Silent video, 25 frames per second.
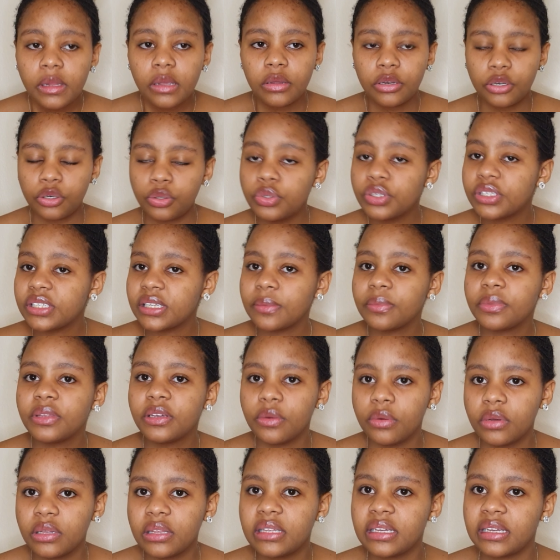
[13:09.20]
do something
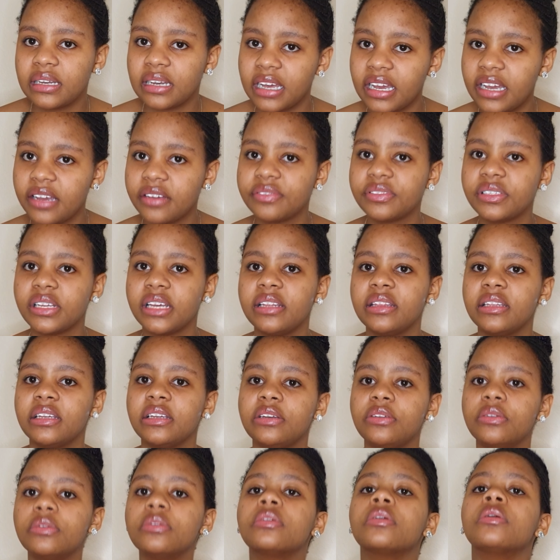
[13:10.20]
with their lives and they
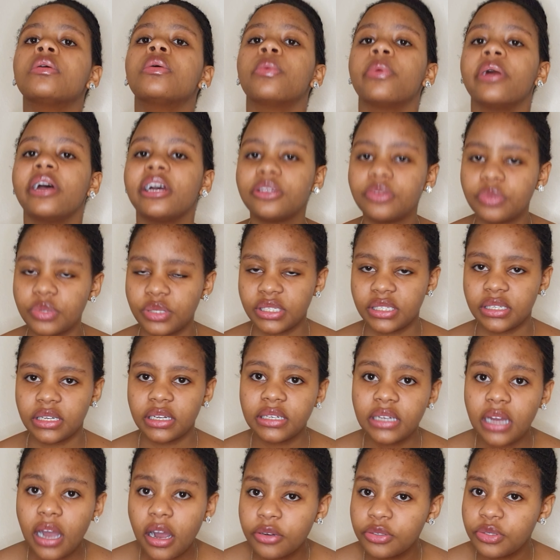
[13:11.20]
don't know where to start,
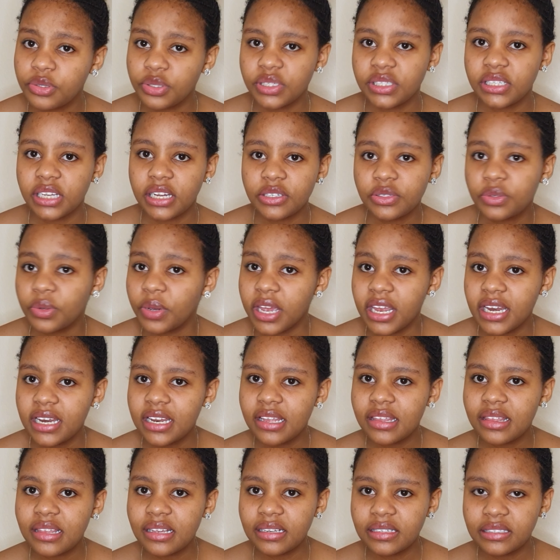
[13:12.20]
how to start, or
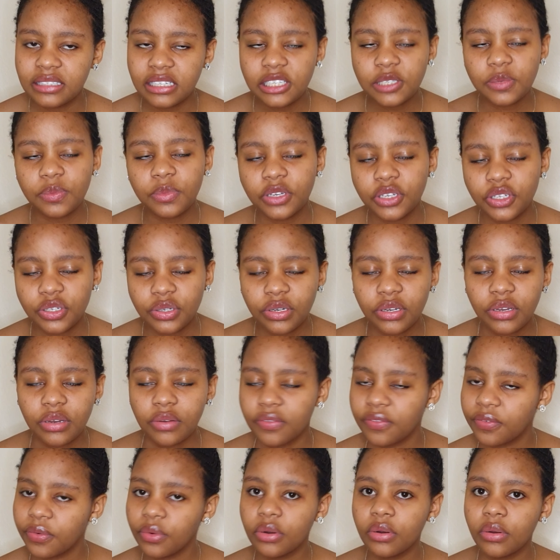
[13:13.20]
anything. Just make sure you
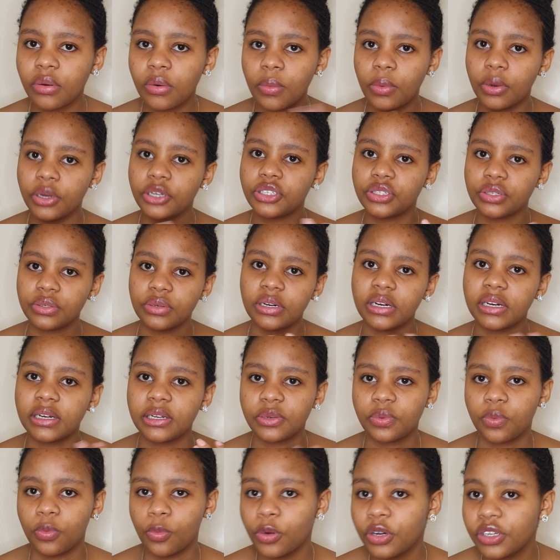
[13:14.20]
follow what your
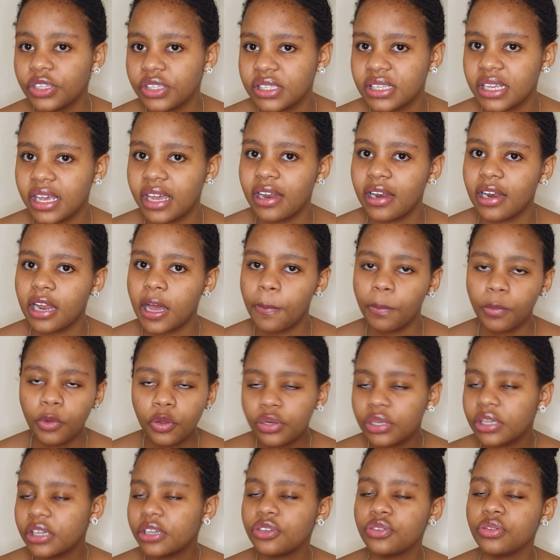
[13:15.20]
heart wants. And I'm not
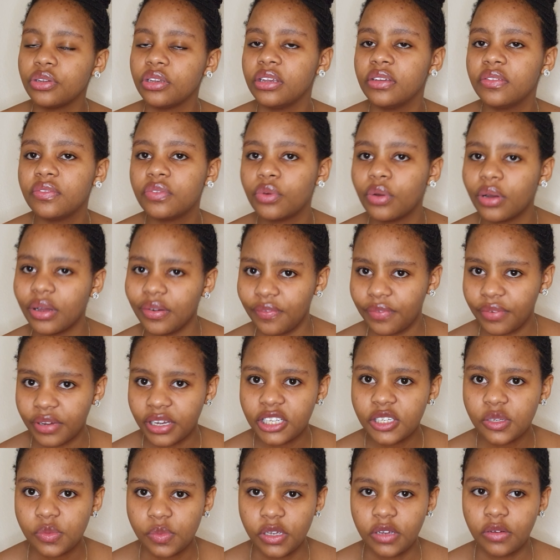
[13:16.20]
here to give you
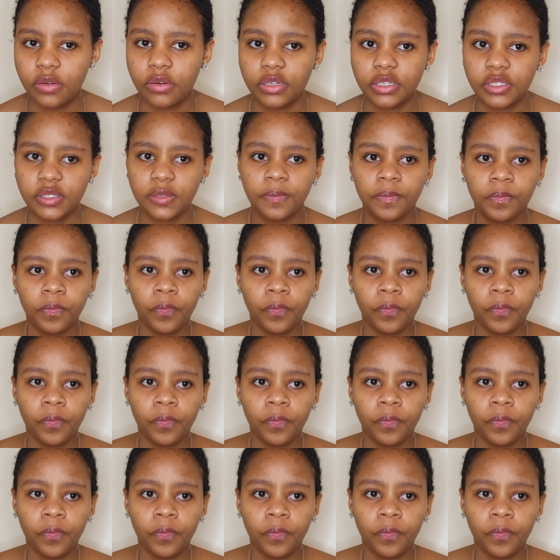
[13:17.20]
advice, because